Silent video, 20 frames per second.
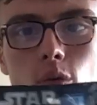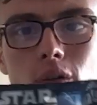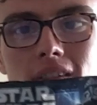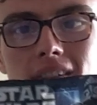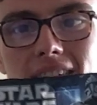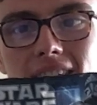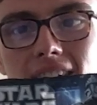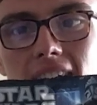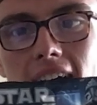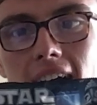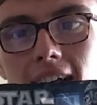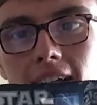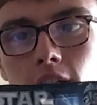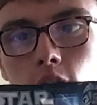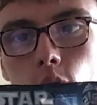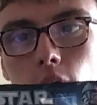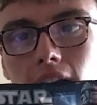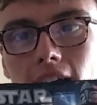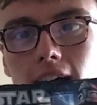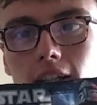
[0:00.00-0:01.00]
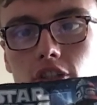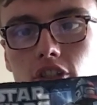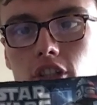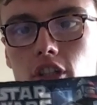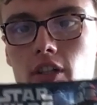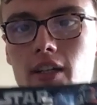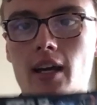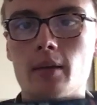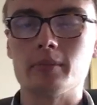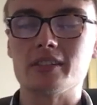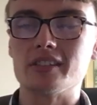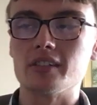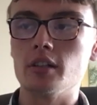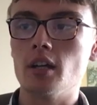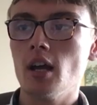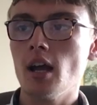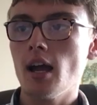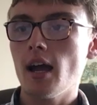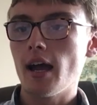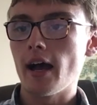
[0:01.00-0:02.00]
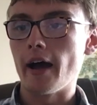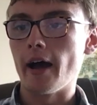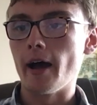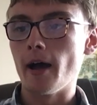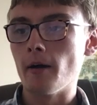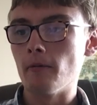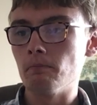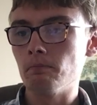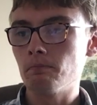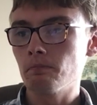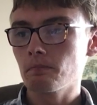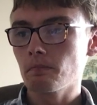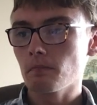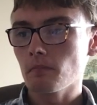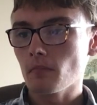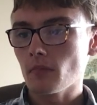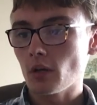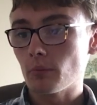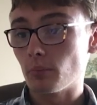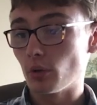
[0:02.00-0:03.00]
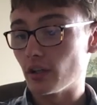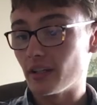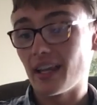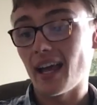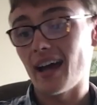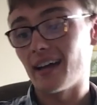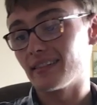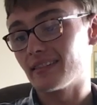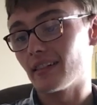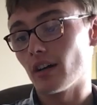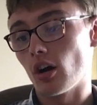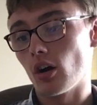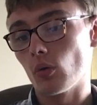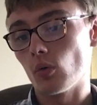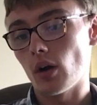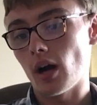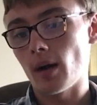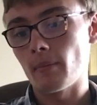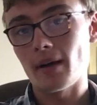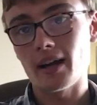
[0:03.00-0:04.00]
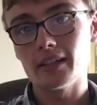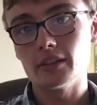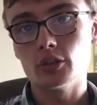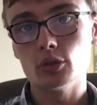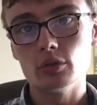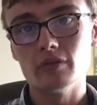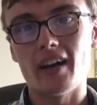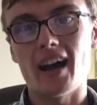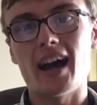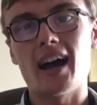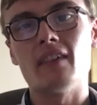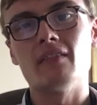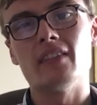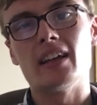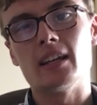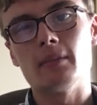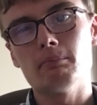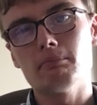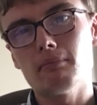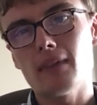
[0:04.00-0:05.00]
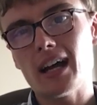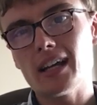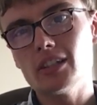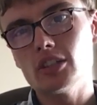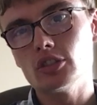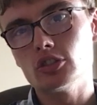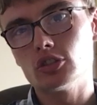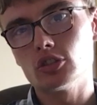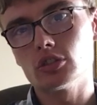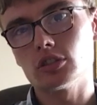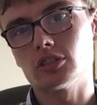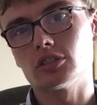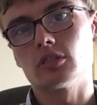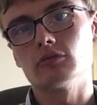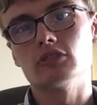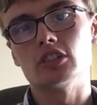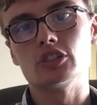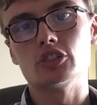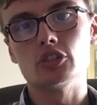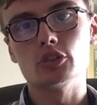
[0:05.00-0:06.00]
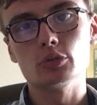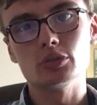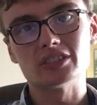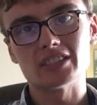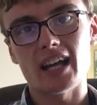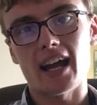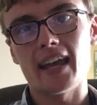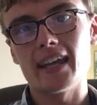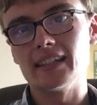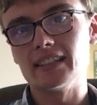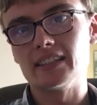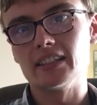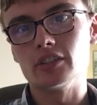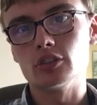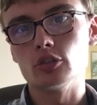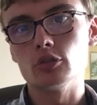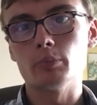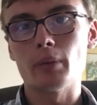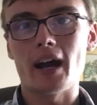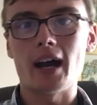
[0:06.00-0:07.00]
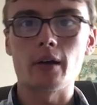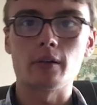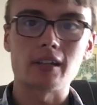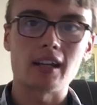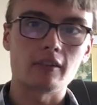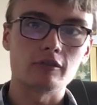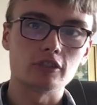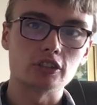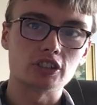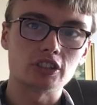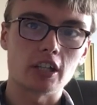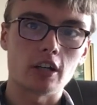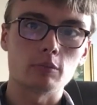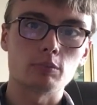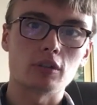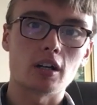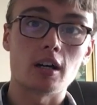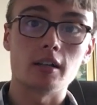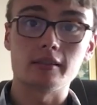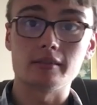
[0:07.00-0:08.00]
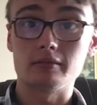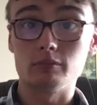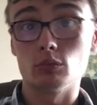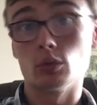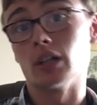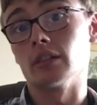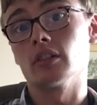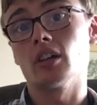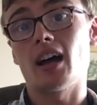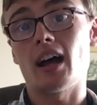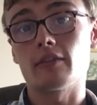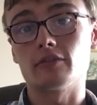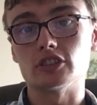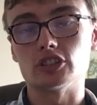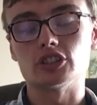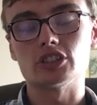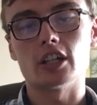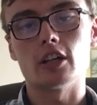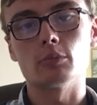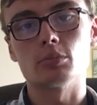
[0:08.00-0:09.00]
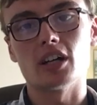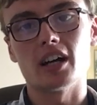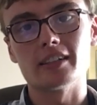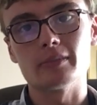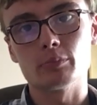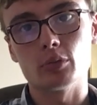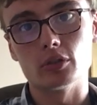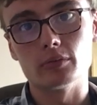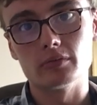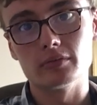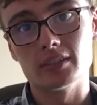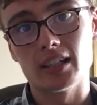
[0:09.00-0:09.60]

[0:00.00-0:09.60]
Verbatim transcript: one's nine quid actually on Amazon. Um, but yeah, so I might do that, and then it might just reduce that eighty-two pound average sale price. Uh, well, not average sale price, but